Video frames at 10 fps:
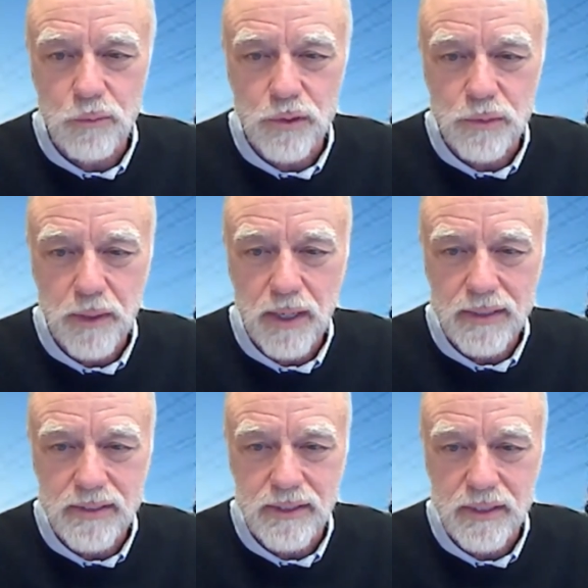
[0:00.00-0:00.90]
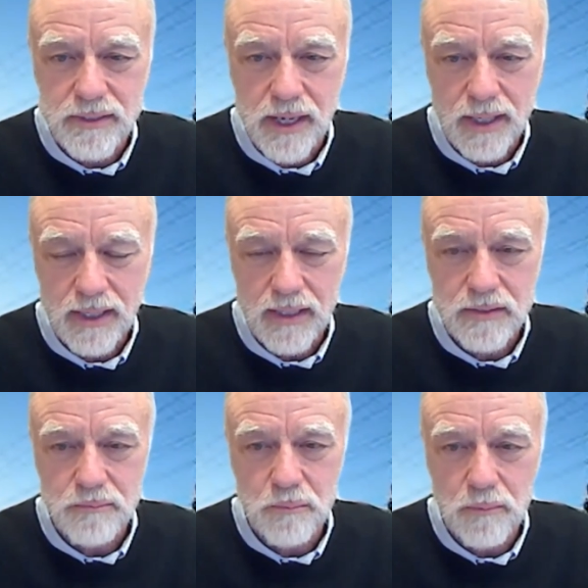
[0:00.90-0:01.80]
response is i
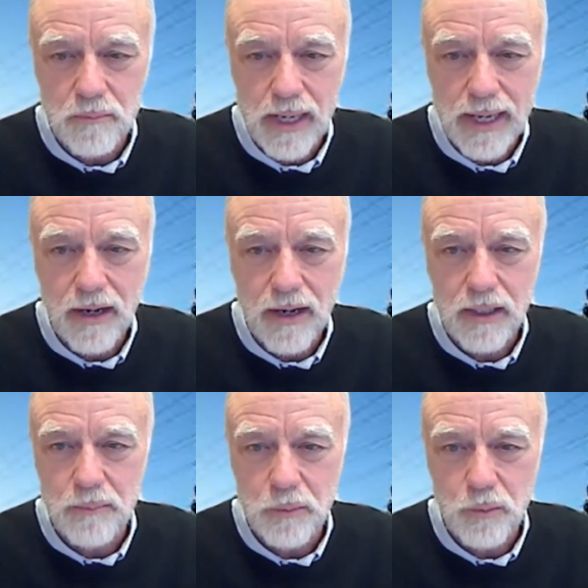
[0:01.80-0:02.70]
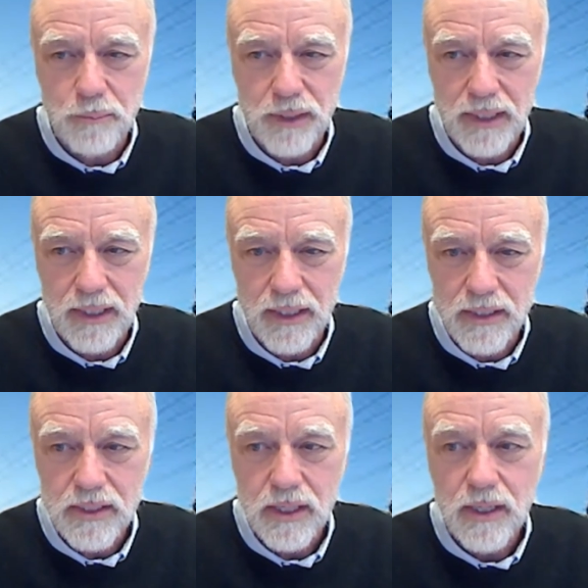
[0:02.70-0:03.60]
guess my argument would be
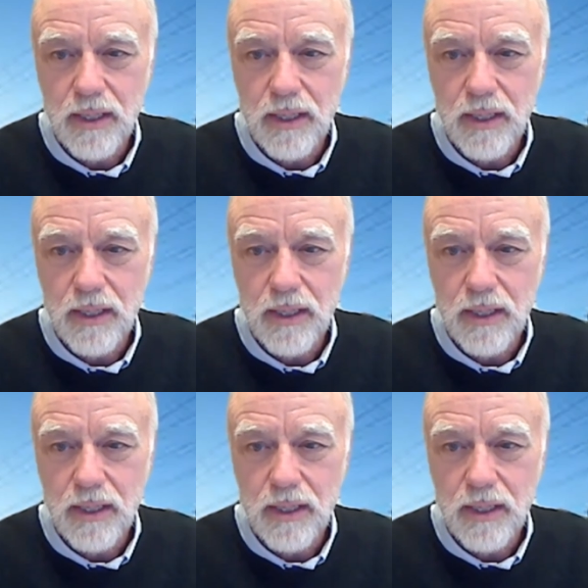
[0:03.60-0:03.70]
is